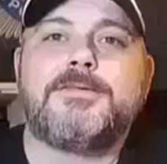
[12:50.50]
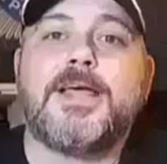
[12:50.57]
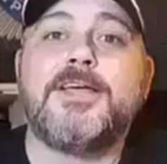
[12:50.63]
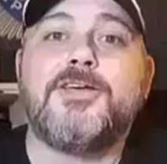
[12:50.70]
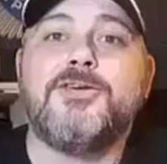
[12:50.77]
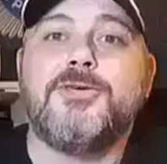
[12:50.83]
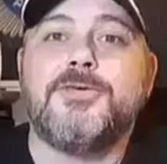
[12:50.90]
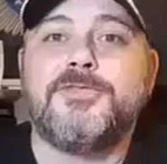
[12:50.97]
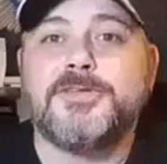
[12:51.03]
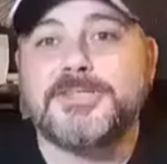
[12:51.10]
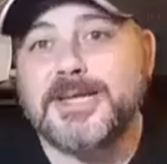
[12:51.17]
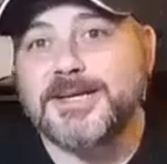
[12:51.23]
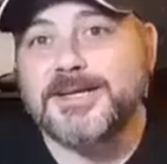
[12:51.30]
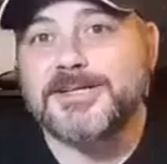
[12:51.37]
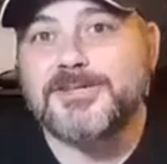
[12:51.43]
Thank you for
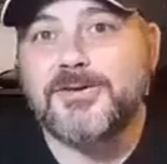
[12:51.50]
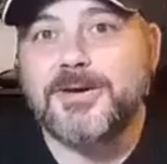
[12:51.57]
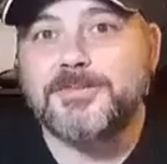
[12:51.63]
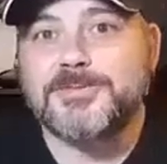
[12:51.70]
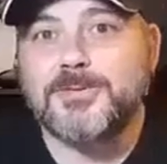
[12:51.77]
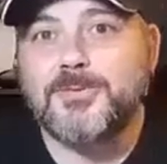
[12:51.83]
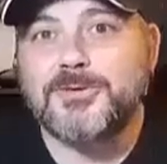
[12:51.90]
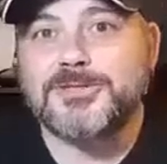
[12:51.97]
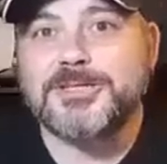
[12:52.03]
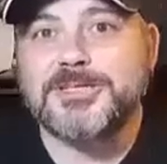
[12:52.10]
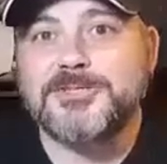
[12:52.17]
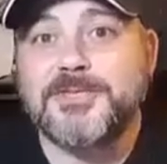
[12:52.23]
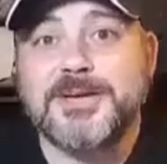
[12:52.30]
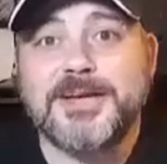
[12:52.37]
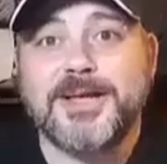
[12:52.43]
taking the time to watch
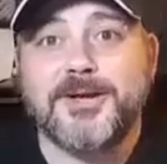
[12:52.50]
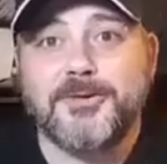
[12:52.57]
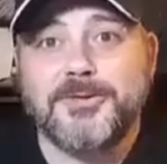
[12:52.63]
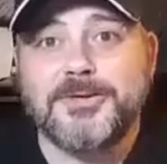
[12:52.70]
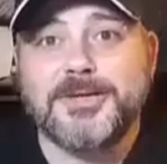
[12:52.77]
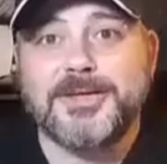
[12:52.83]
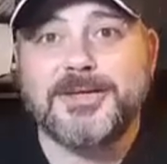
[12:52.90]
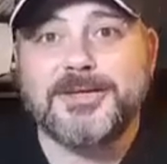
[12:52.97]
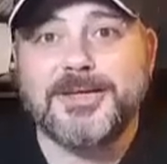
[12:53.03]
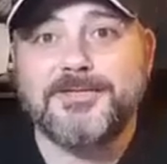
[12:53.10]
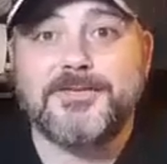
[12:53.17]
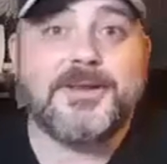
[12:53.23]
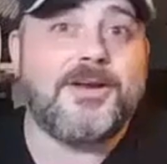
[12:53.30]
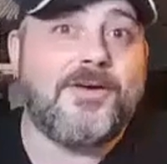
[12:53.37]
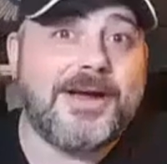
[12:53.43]
this video.
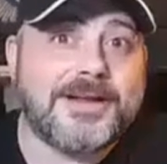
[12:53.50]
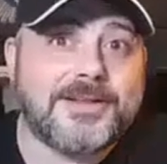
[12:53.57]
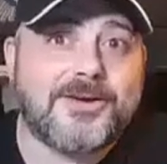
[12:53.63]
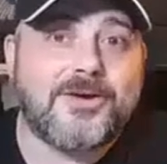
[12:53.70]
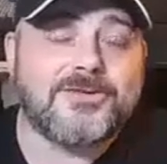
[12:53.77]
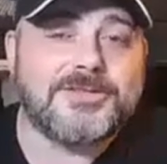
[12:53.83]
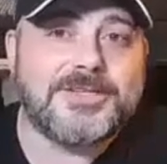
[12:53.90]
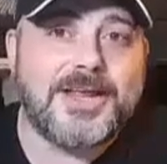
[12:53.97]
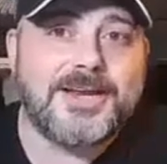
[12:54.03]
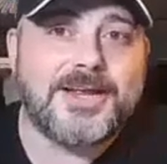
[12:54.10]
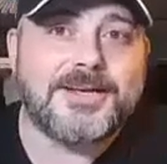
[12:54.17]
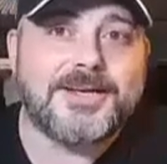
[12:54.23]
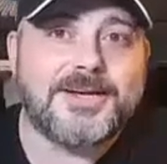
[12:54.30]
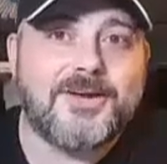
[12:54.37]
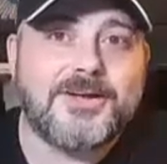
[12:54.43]
If you like the
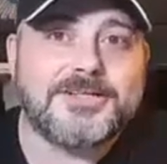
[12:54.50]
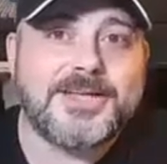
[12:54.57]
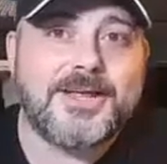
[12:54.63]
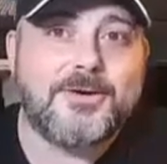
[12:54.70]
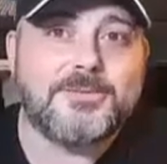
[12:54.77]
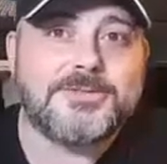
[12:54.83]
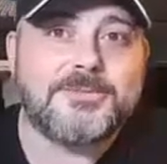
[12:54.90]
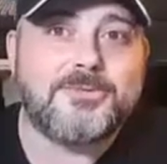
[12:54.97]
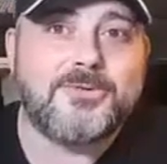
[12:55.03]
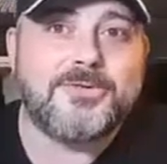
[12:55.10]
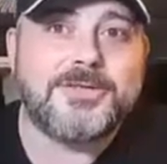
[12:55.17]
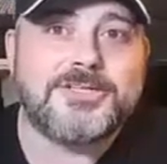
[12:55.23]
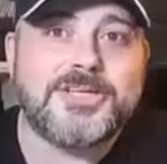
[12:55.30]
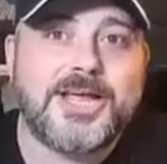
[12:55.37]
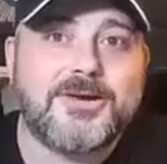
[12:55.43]
content and you'd like to help
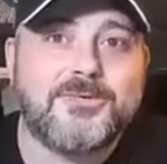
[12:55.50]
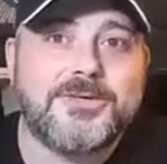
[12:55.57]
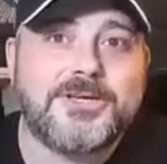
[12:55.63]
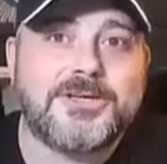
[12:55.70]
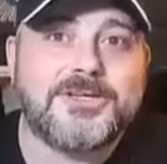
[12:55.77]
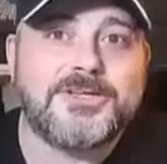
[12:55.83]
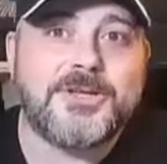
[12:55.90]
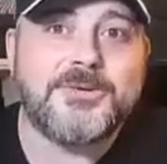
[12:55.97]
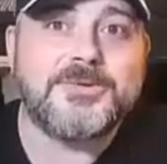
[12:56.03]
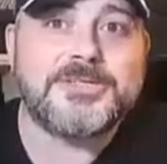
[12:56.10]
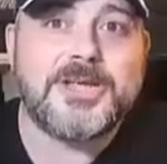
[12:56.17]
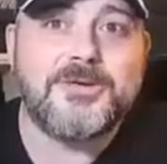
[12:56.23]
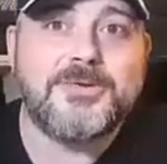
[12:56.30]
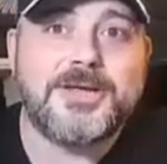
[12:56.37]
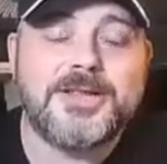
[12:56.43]
support the channel, you can do
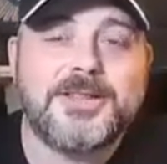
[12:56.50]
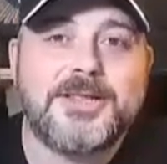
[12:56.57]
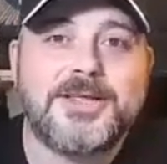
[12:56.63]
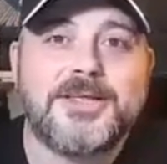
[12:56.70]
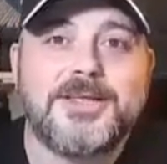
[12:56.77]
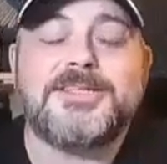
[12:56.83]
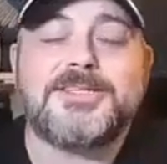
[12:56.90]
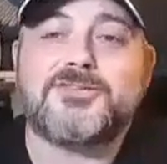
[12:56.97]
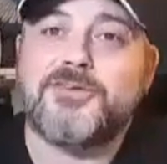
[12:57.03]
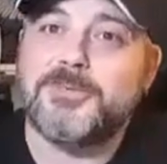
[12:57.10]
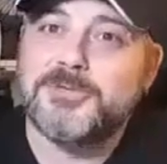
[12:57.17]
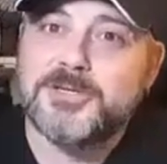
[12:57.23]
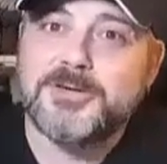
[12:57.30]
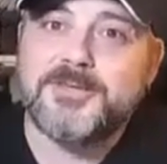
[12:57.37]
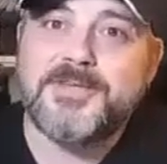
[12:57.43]
so. In the
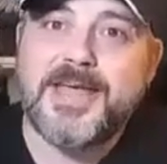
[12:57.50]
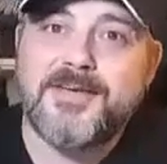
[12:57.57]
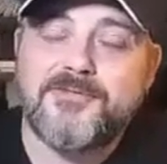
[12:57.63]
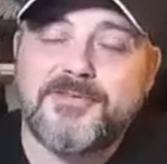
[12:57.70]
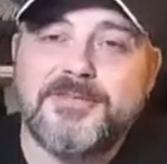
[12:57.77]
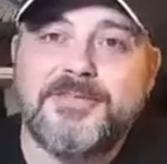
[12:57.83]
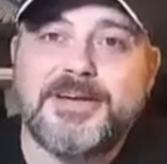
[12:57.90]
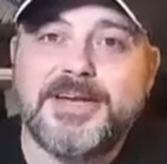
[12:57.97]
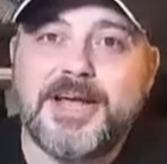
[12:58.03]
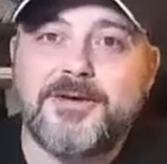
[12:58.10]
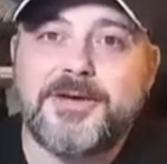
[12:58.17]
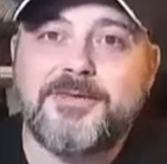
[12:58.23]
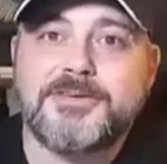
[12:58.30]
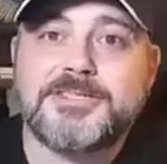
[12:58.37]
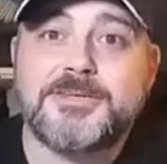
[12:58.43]
description of every
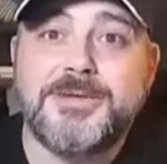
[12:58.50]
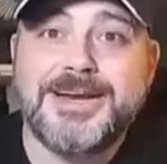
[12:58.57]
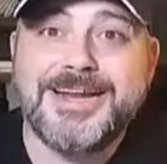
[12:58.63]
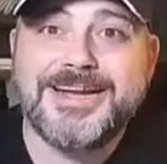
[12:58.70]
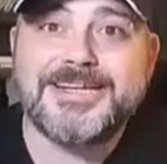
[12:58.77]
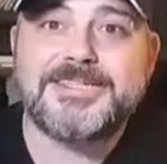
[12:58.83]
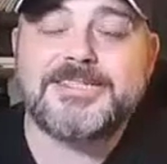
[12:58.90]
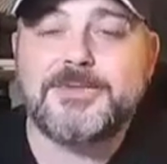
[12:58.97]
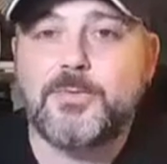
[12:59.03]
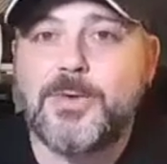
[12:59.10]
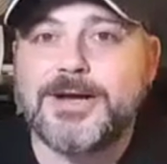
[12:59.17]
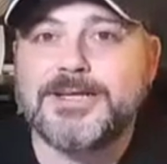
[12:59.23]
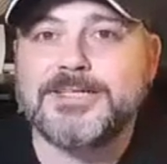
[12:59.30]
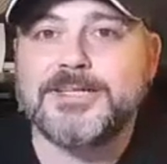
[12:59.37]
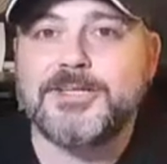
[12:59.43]
video, there are some links to
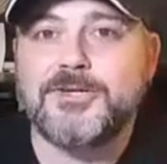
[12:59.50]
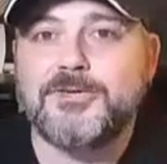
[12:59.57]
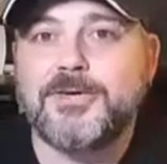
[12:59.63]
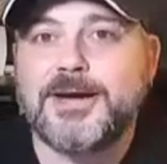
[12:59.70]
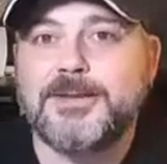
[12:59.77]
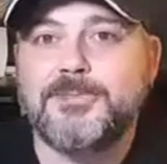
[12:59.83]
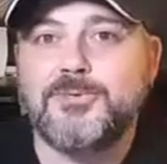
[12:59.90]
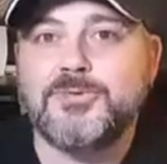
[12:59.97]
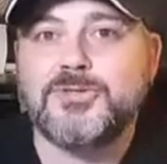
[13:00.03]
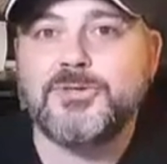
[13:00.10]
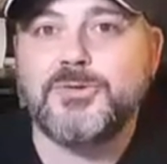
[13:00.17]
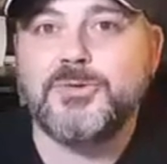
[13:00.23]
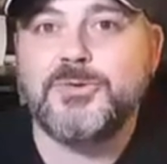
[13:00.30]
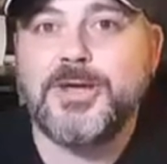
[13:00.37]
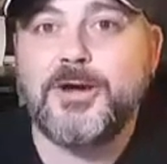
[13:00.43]
ways that you're able
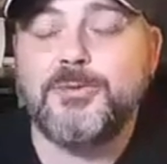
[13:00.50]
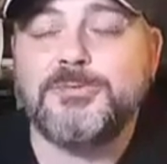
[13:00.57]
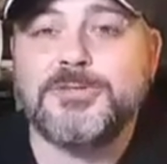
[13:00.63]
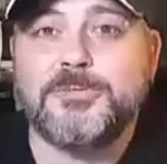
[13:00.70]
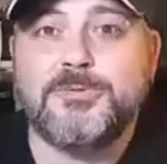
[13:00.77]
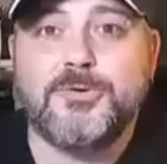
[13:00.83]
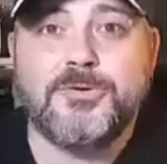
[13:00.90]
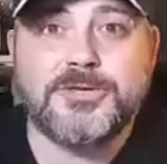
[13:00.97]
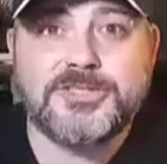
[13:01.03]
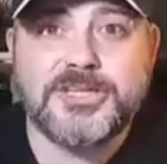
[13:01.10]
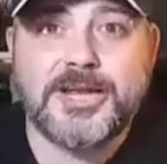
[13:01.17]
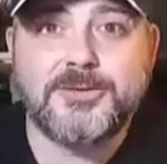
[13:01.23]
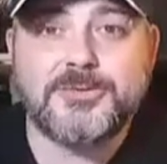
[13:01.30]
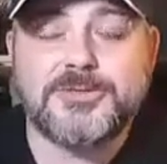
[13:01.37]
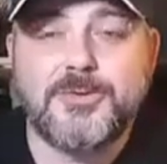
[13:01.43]
to help support the
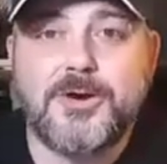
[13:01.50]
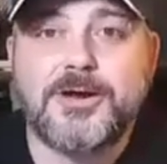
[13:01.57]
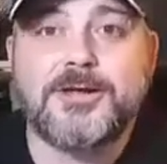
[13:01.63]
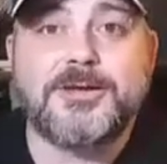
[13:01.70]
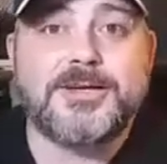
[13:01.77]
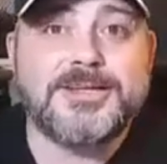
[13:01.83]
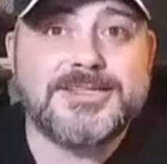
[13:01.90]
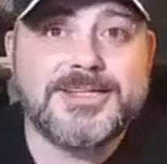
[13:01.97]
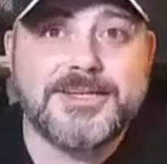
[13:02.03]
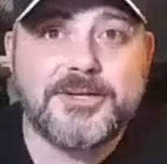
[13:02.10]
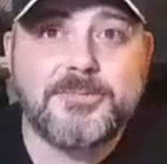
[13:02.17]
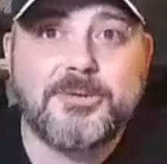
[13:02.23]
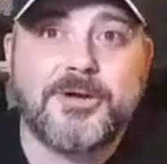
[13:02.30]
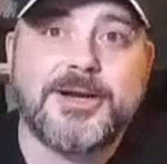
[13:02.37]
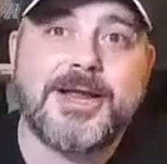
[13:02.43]
channel so I can
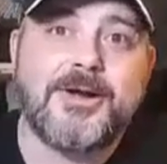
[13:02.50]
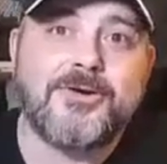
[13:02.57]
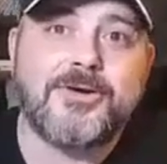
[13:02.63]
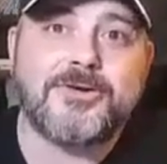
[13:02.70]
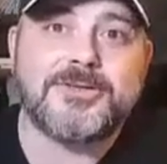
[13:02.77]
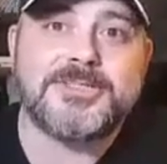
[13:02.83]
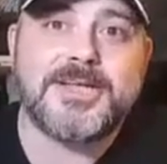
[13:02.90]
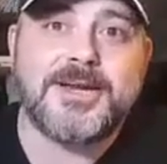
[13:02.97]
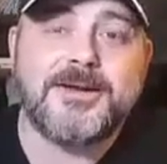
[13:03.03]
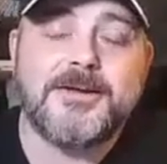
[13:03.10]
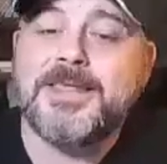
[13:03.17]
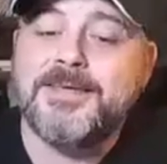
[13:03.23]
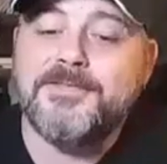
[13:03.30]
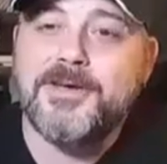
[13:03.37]
continue putting out content.